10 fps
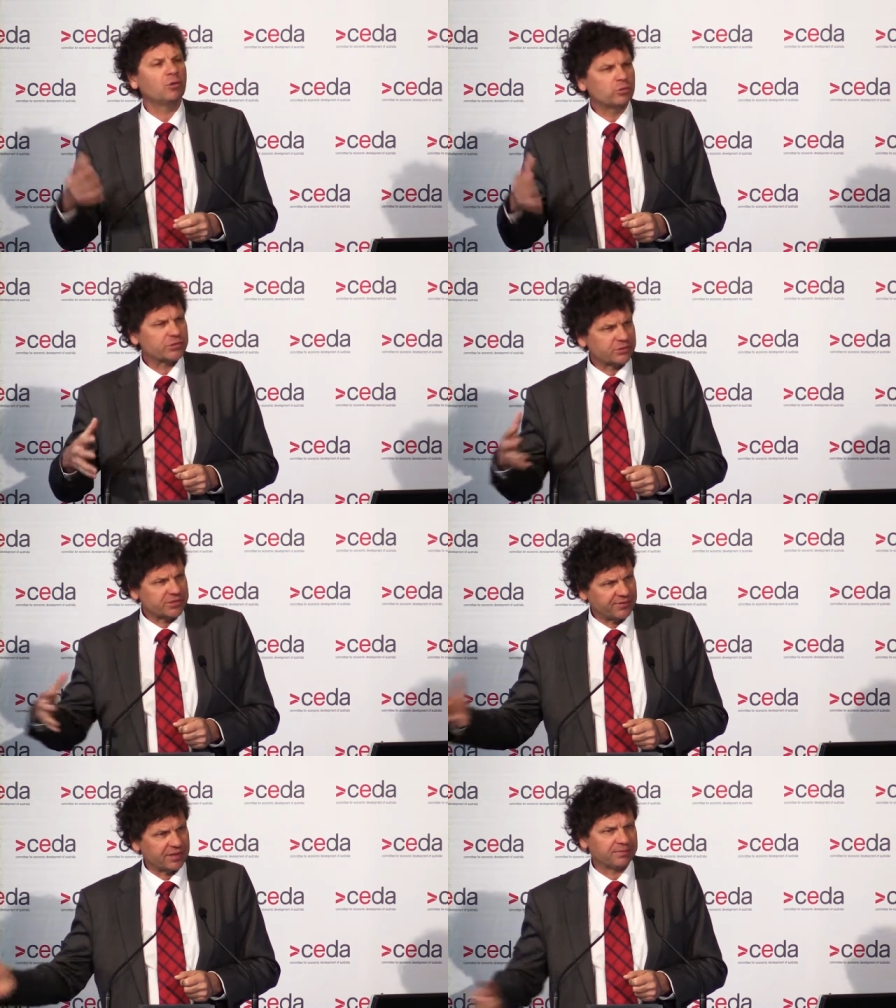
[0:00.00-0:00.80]
all
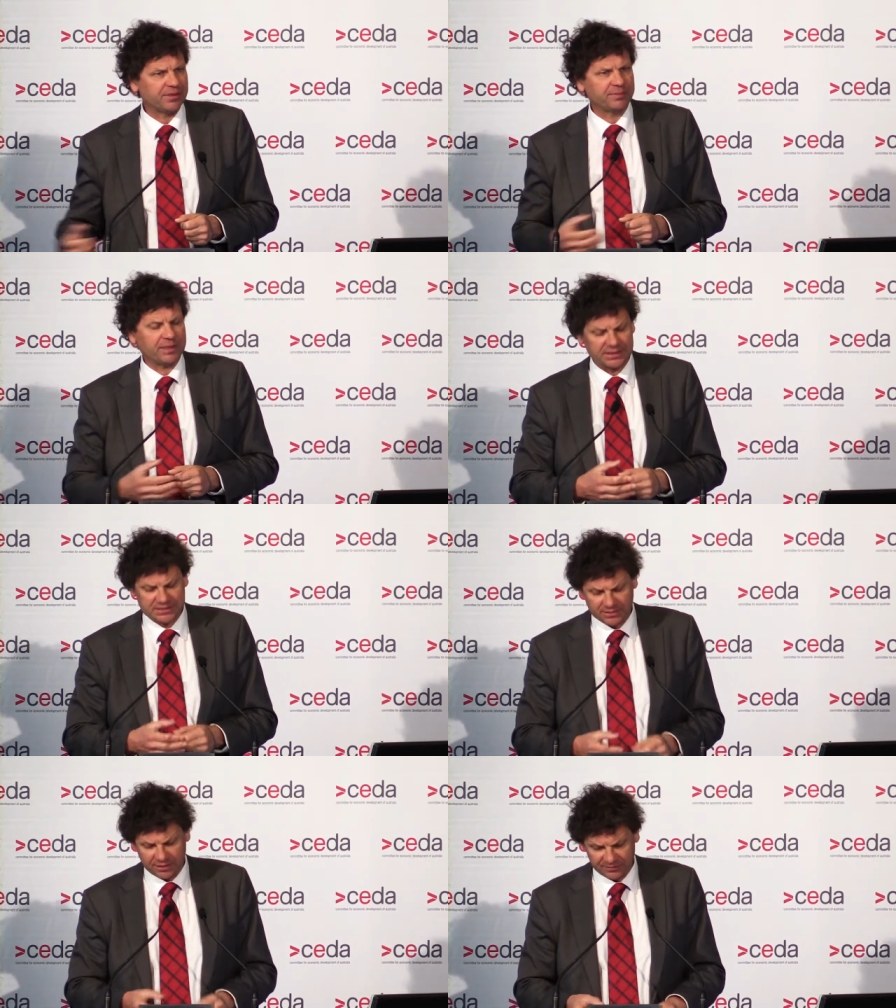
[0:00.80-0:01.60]
sorts of other people
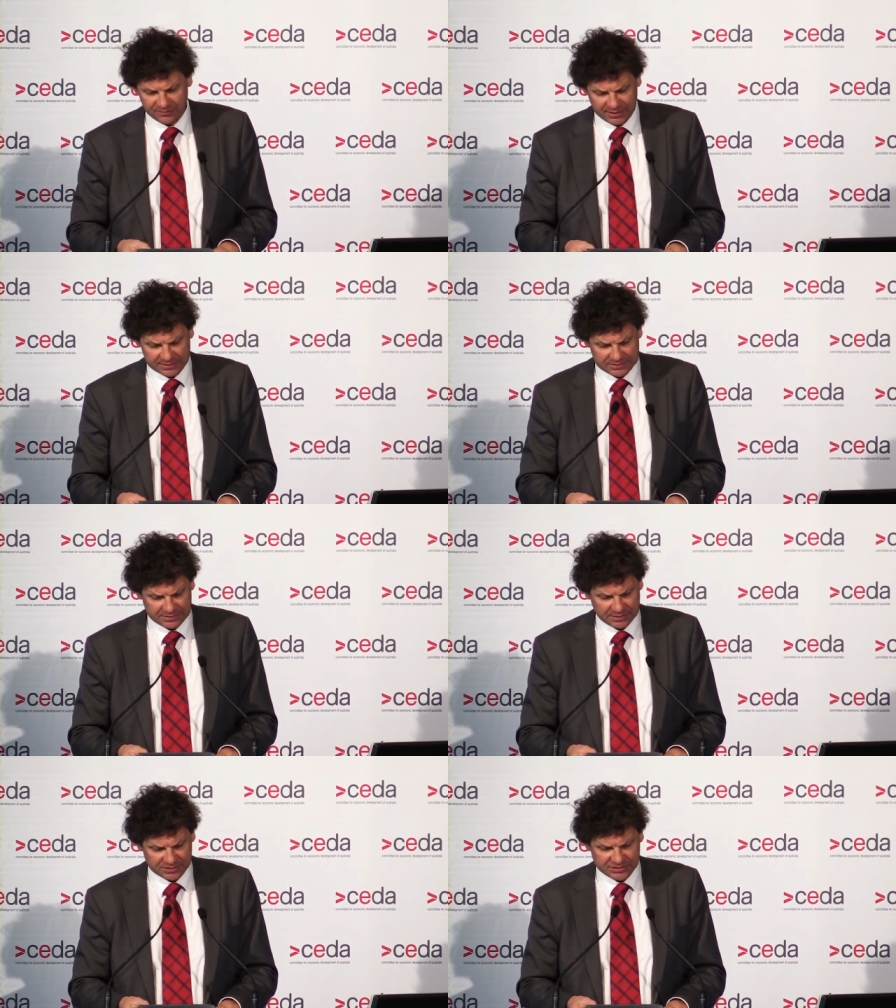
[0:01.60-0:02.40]
outside of
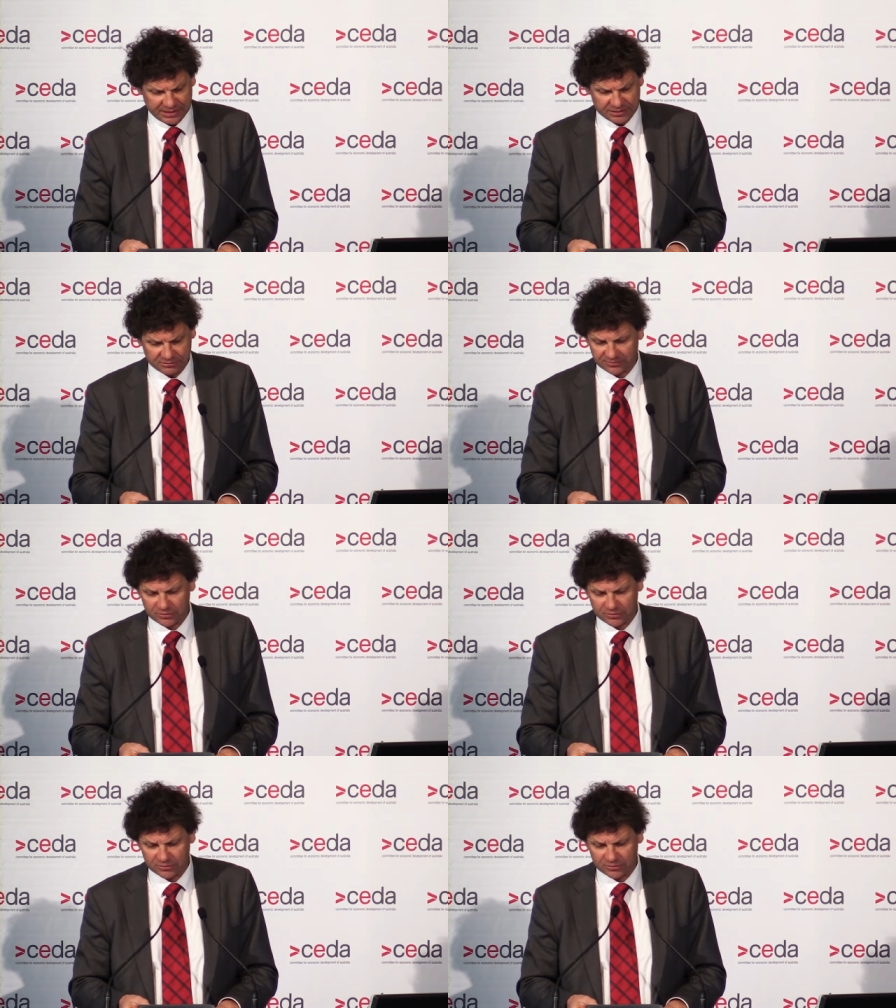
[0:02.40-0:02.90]
that sector.